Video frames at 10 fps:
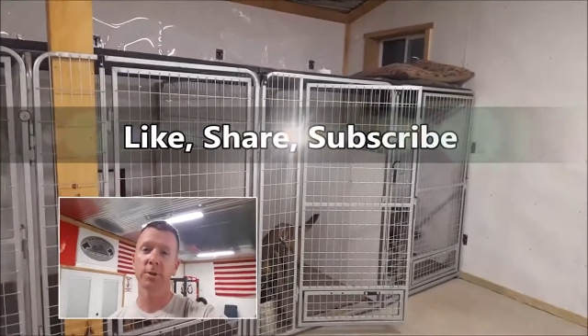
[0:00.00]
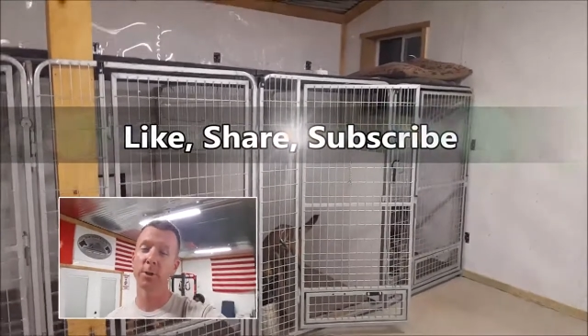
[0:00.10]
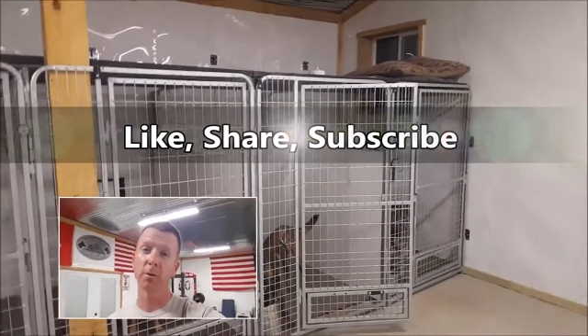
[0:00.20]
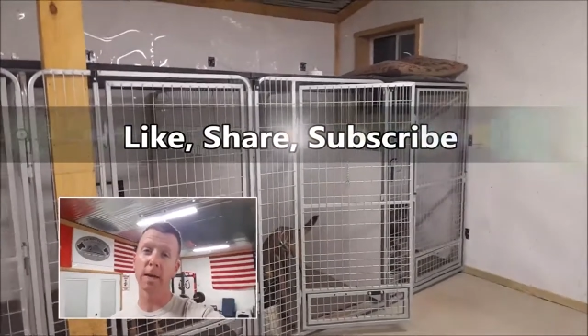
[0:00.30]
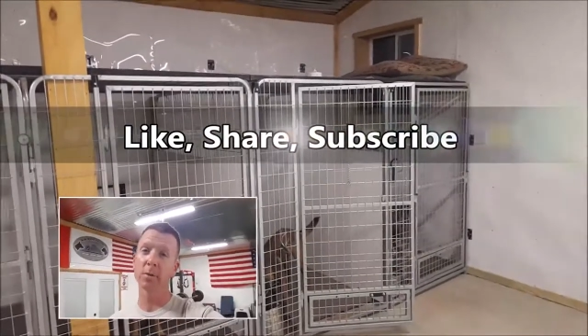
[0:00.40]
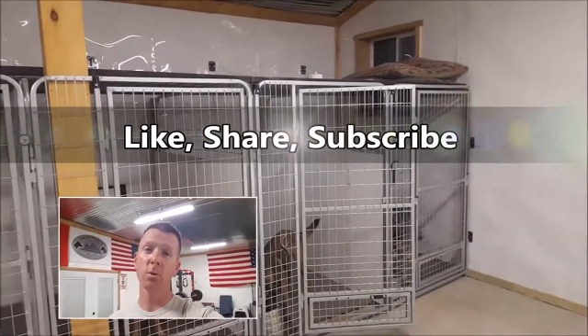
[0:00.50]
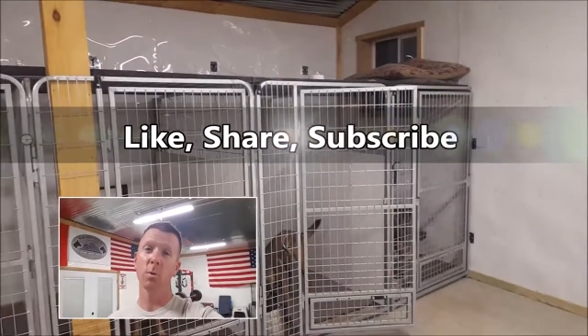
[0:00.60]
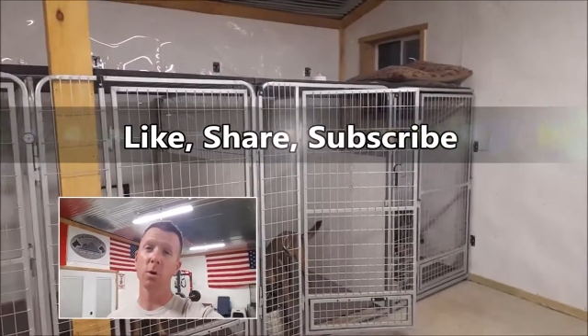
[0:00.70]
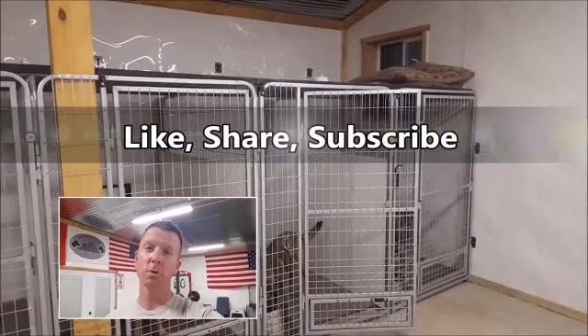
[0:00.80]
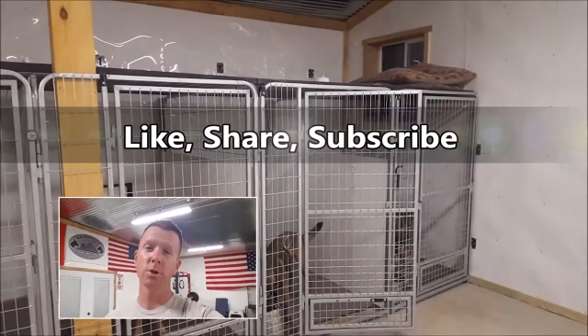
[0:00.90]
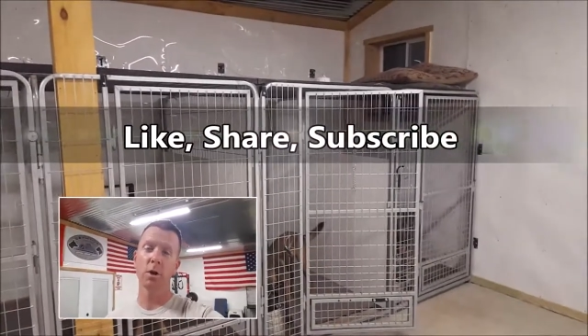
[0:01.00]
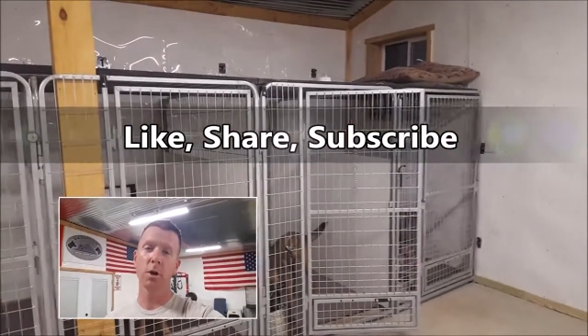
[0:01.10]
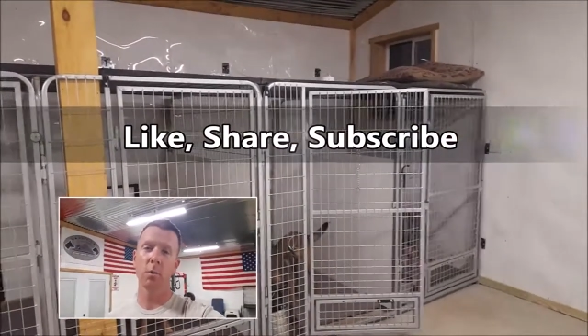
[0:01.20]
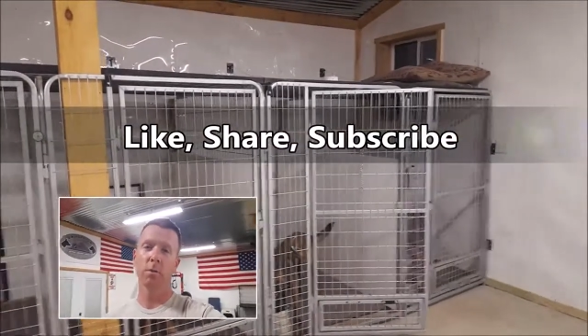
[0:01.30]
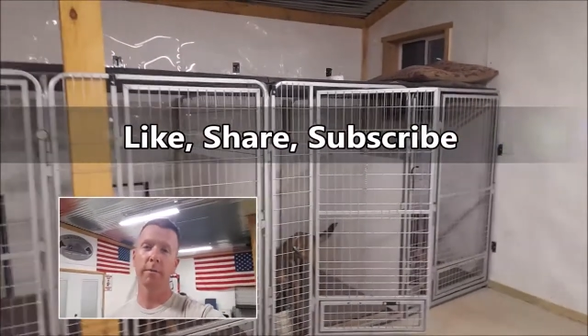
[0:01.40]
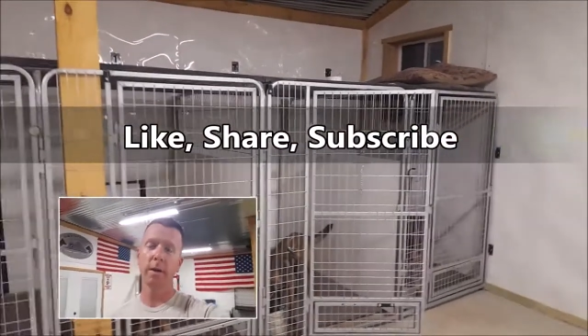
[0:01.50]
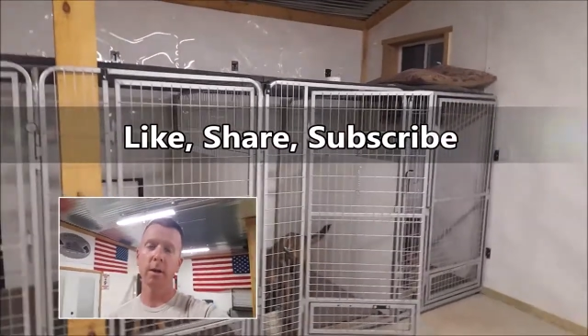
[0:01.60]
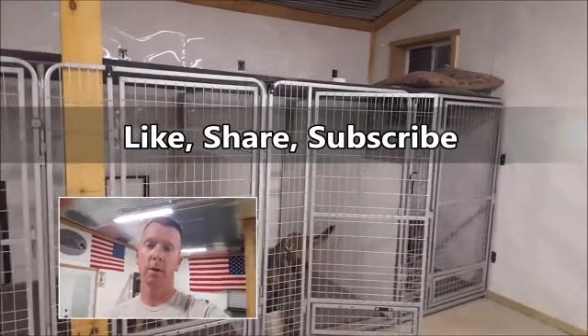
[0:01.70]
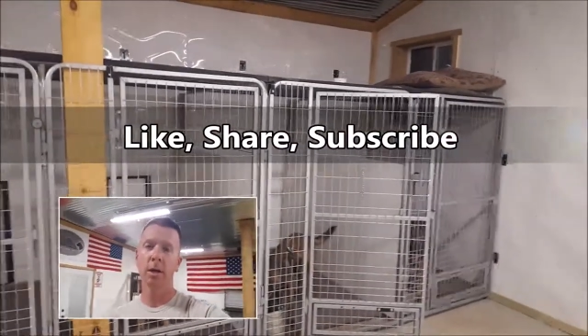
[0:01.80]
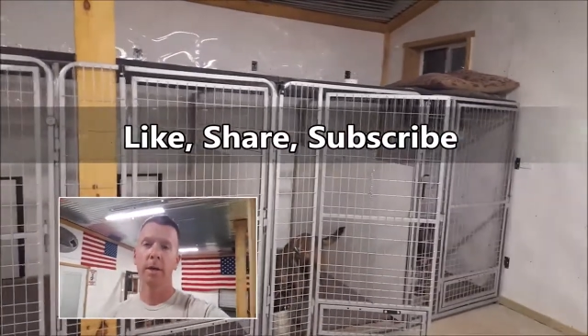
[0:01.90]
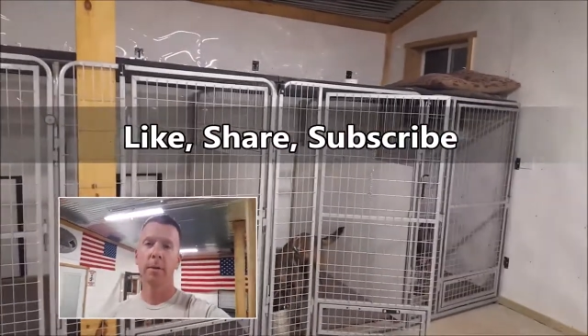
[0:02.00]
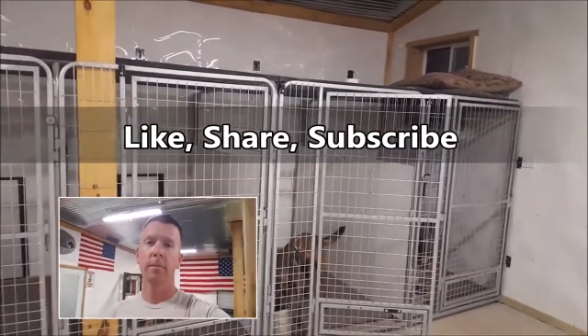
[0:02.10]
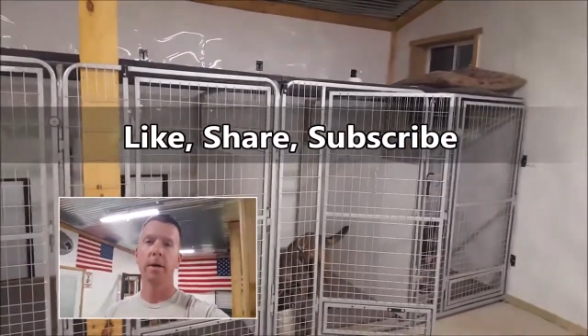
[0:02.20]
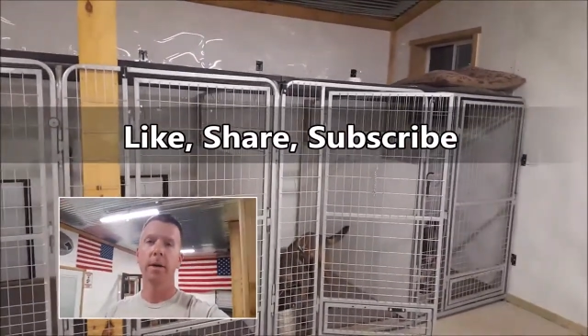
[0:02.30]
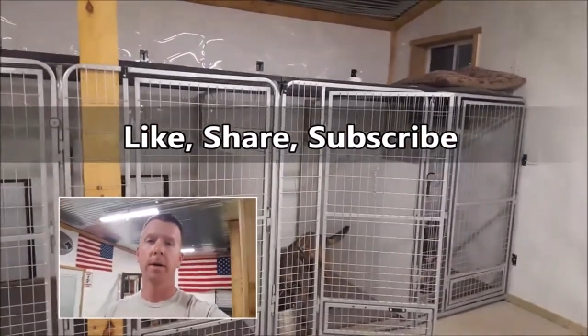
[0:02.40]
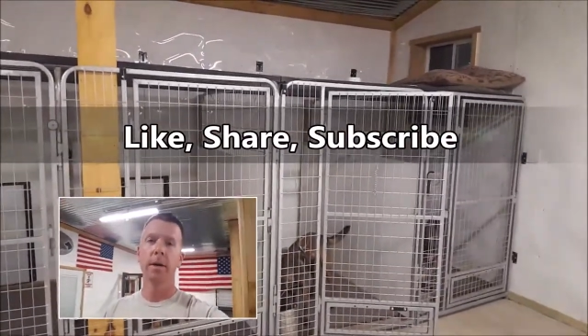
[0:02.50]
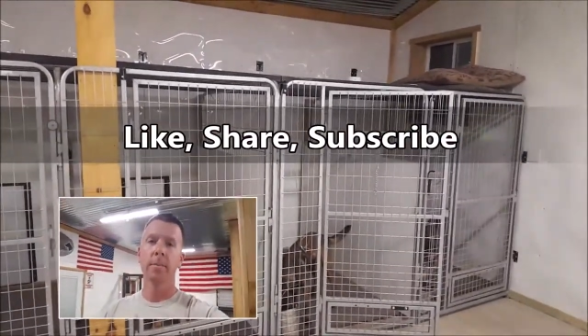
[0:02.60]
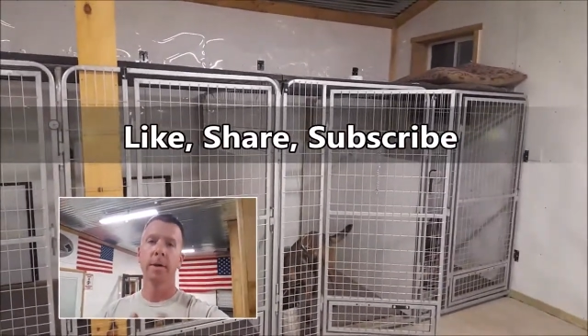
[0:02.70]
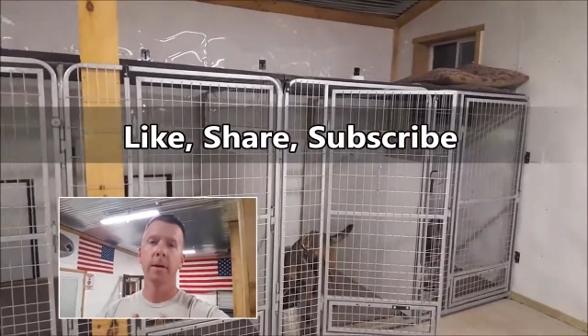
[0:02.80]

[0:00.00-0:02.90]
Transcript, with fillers: Certain things we won't show, I won't video. But um,